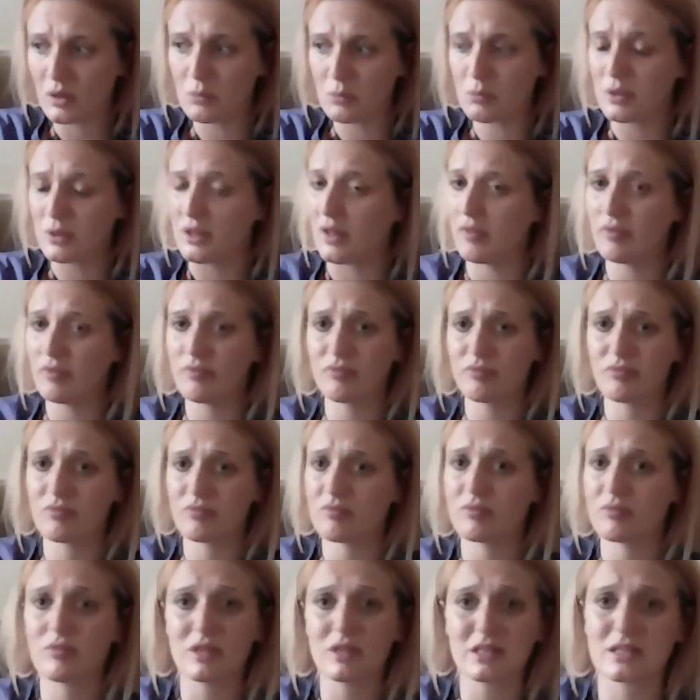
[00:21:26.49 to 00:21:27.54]
But then
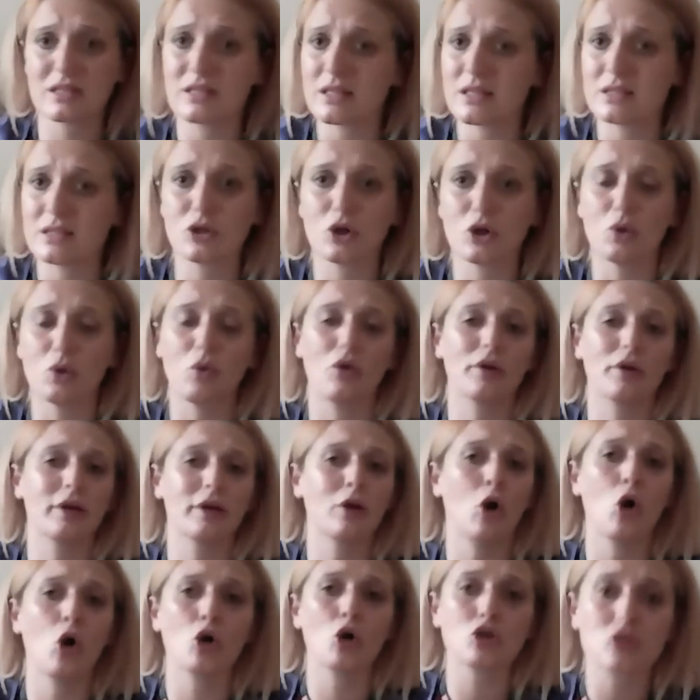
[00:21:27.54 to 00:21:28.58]
there's things that go on in
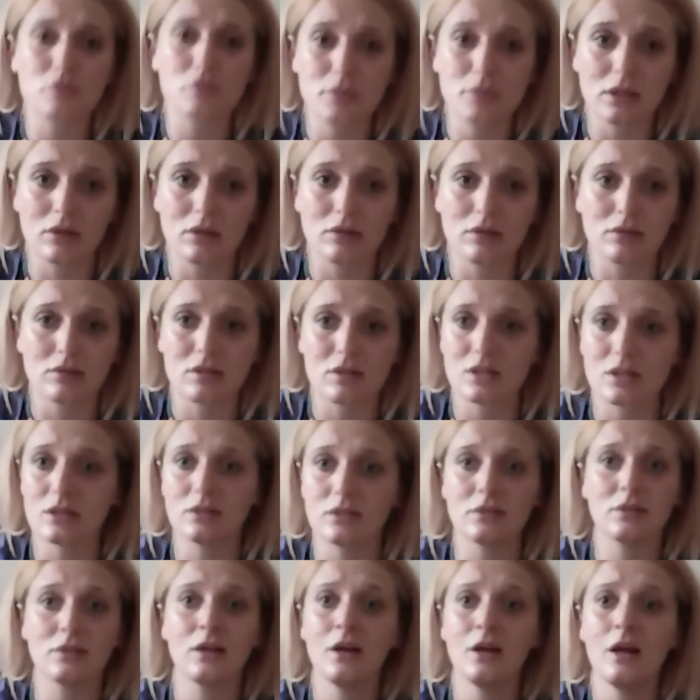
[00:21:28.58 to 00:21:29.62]
hospitals,
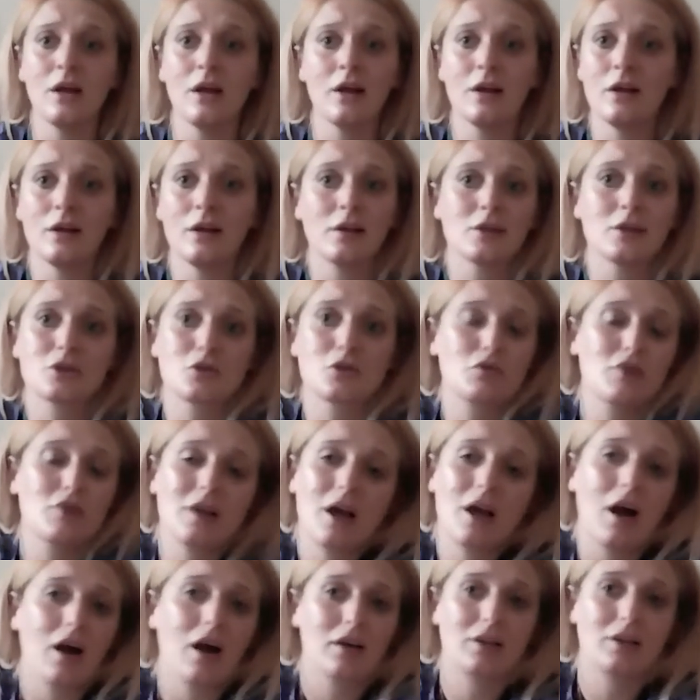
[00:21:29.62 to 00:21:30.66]
and so
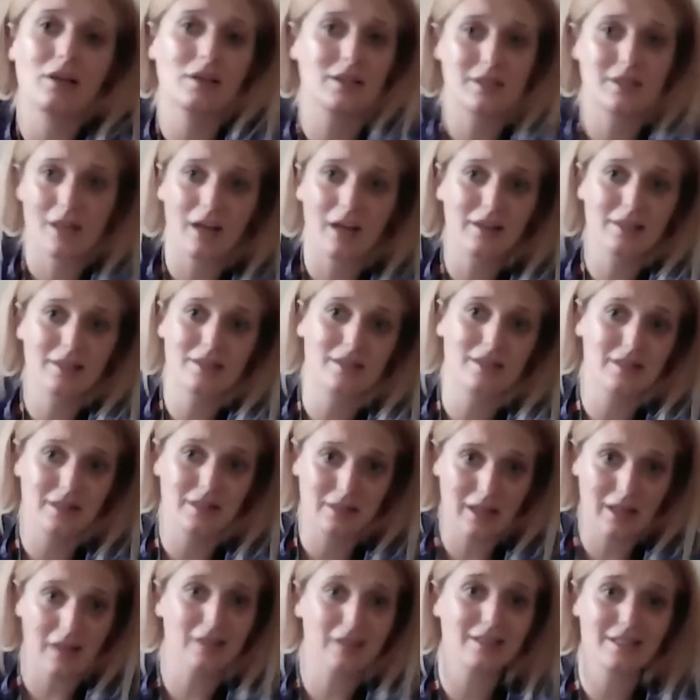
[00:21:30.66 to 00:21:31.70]
regardless, that is
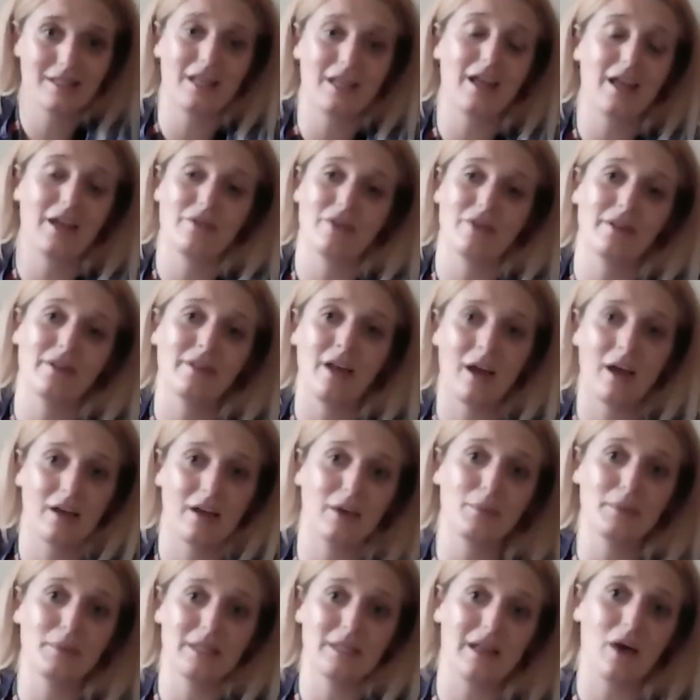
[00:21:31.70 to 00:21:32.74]
there, and that
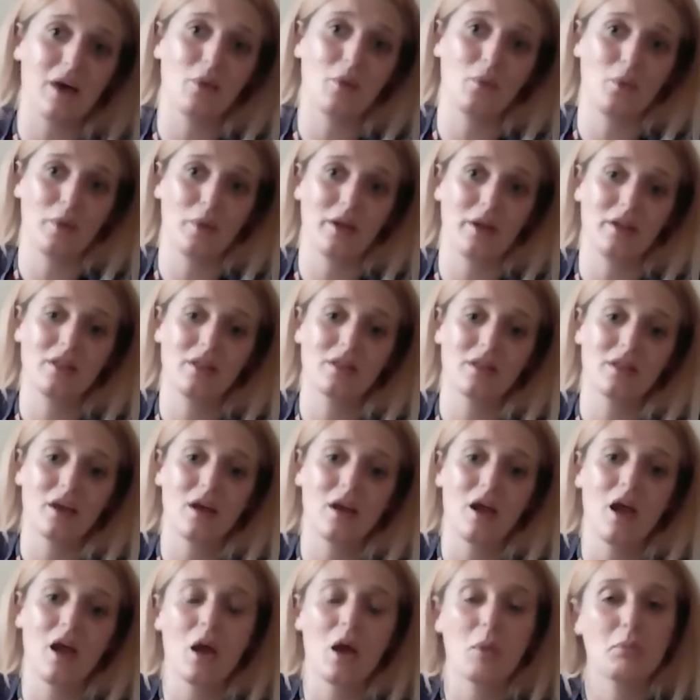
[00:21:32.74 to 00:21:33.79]
can be dealt with.
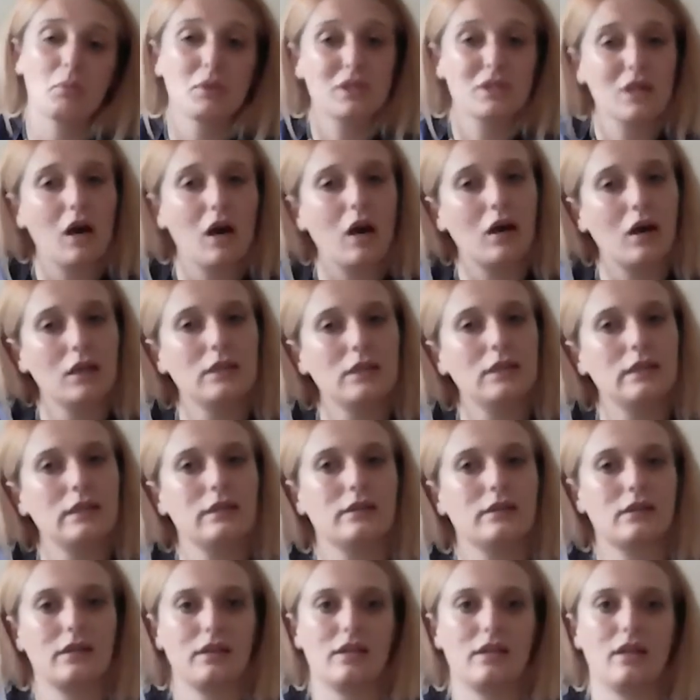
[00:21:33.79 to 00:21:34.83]
But tiny
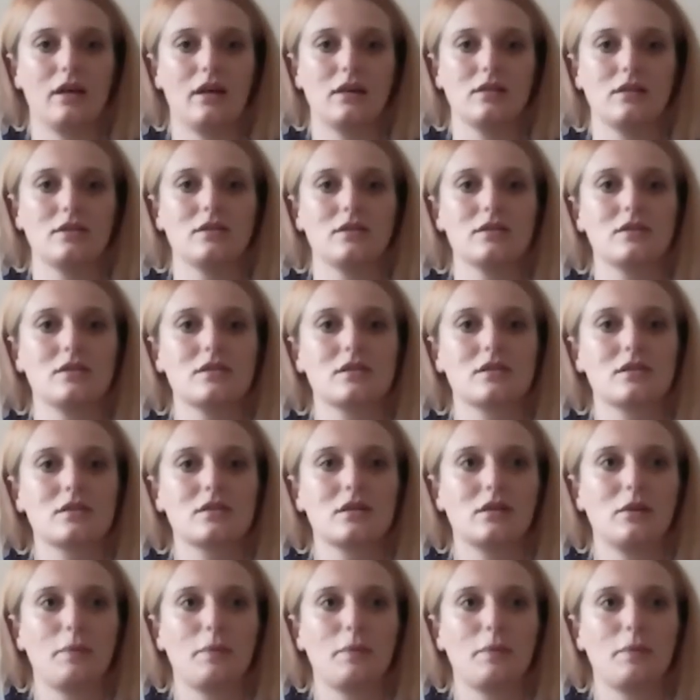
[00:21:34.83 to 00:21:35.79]
little things